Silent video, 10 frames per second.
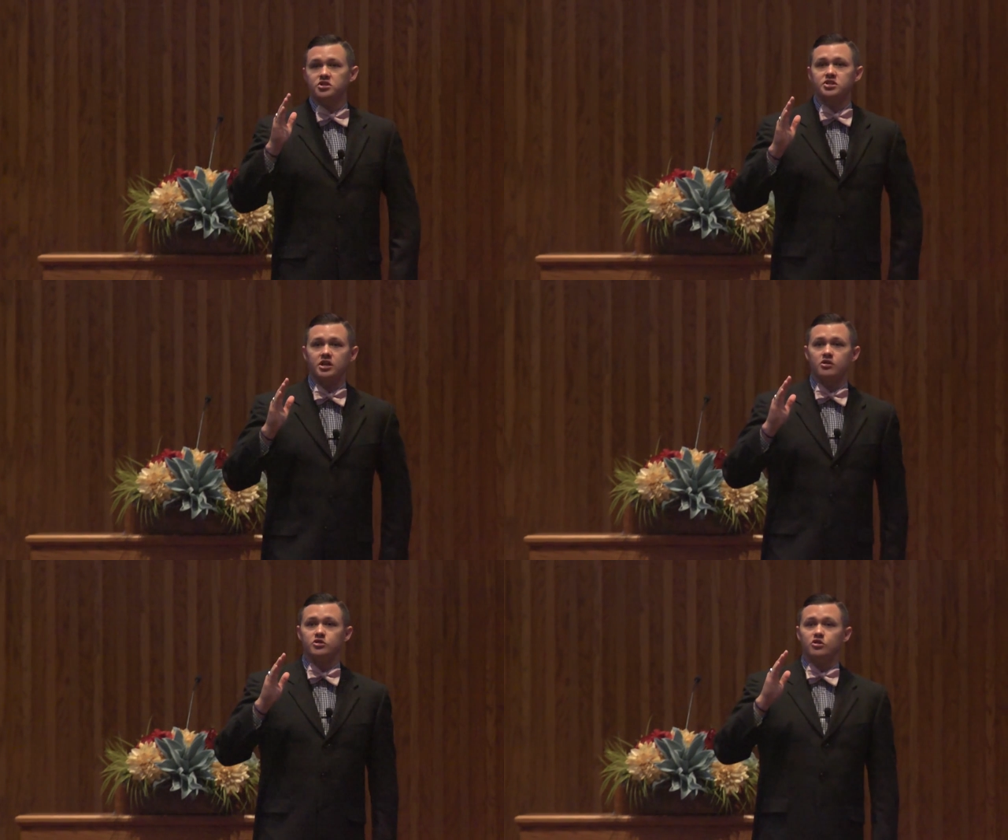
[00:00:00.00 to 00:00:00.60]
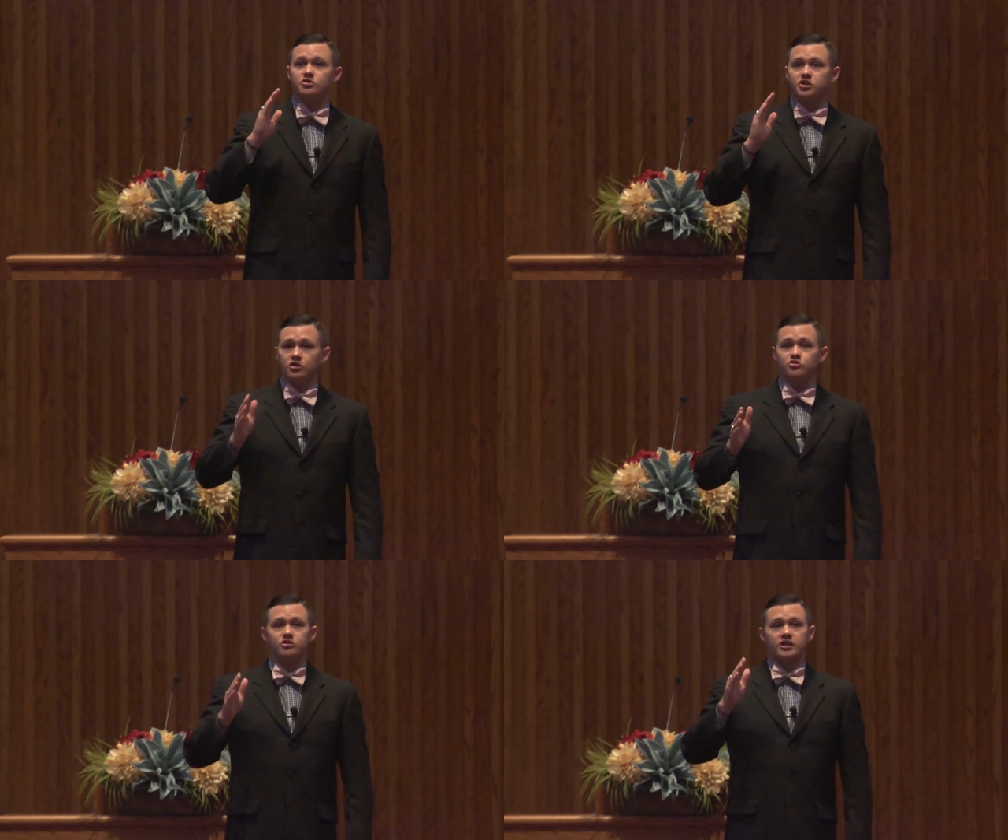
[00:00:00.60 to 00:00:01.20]
to tell your
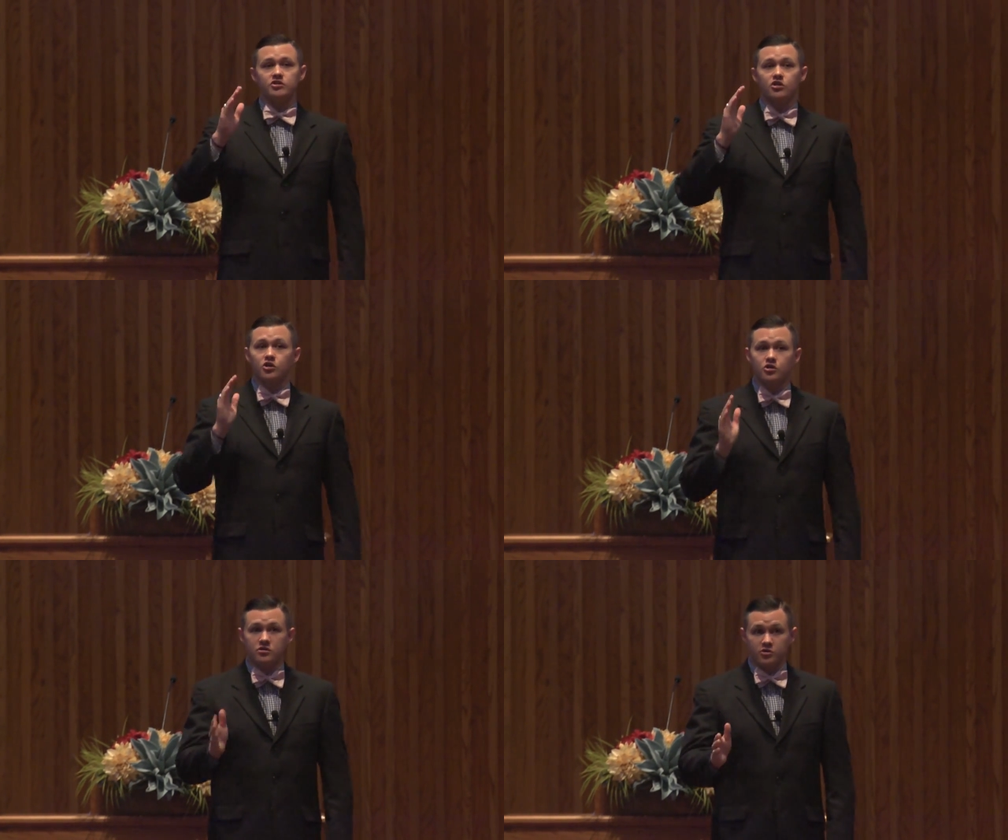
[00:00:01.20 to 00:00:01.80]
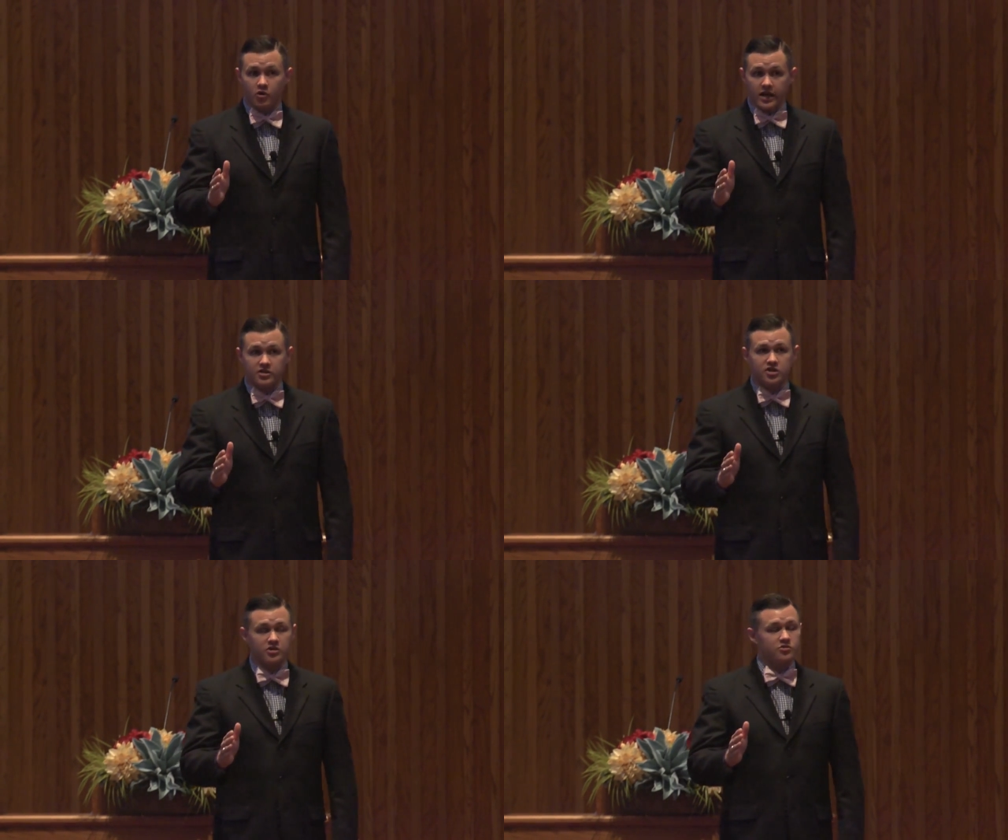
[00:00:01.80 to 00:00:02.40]
children and your
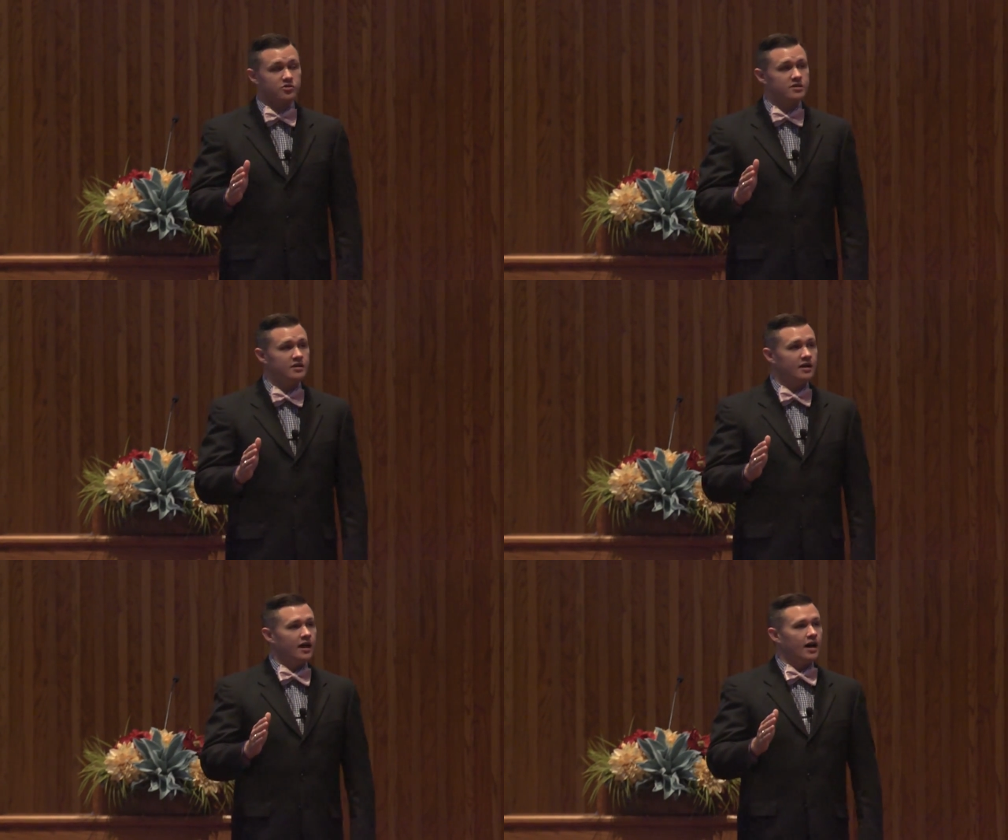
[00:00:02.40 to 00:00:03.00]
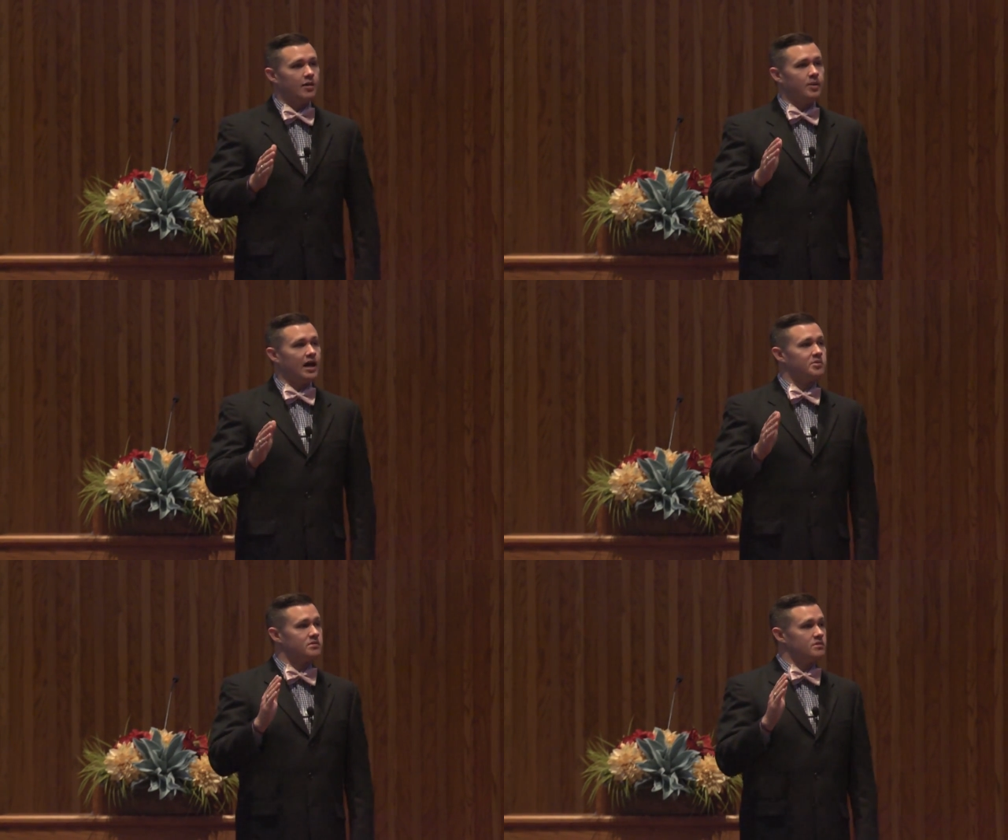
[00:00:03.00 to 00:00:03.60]
grandchildren
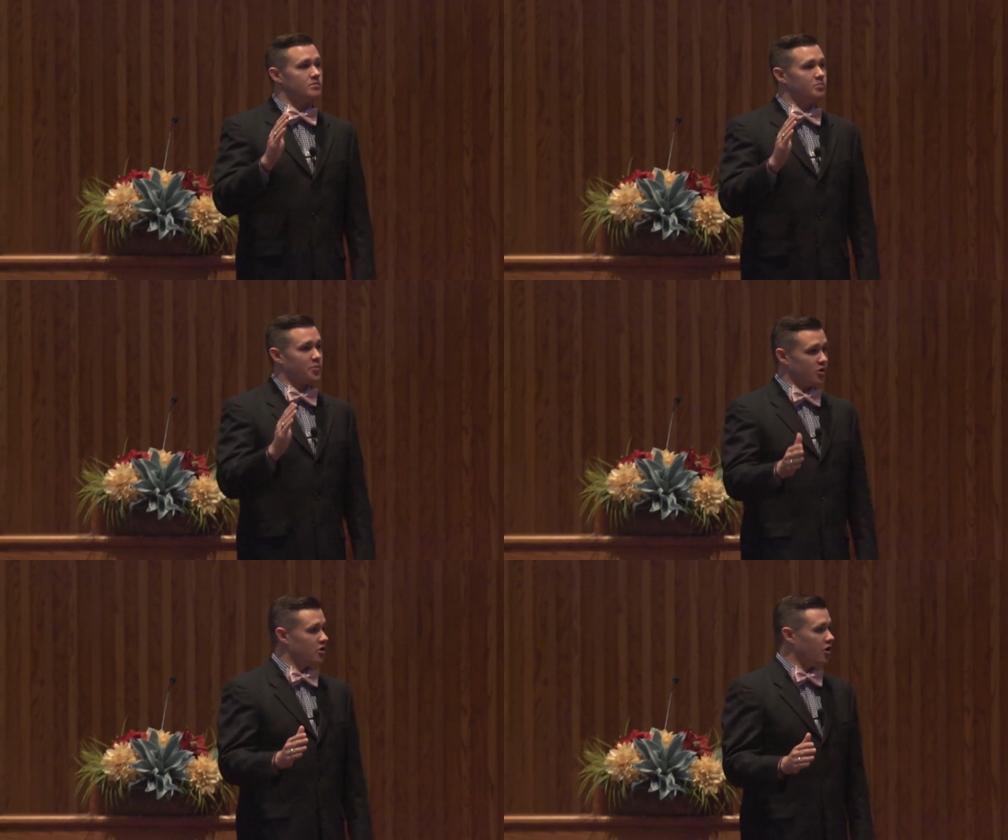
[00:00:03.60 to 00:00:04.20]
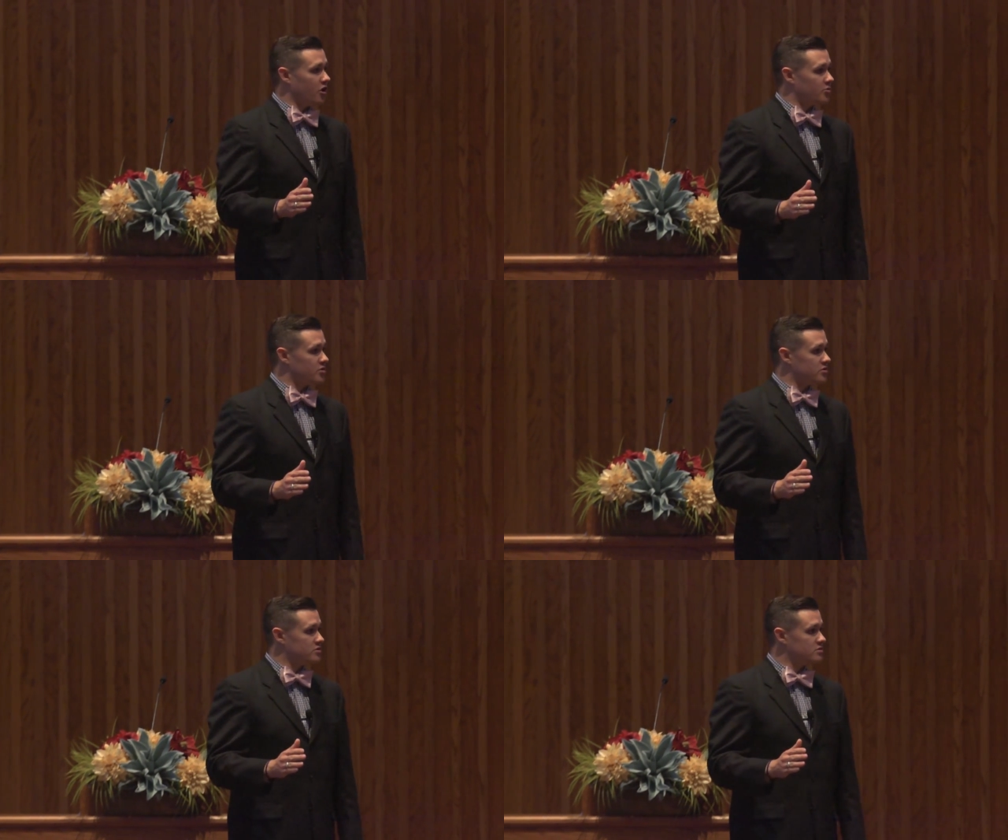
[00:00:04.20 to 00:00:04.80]
about Pearl Harbor.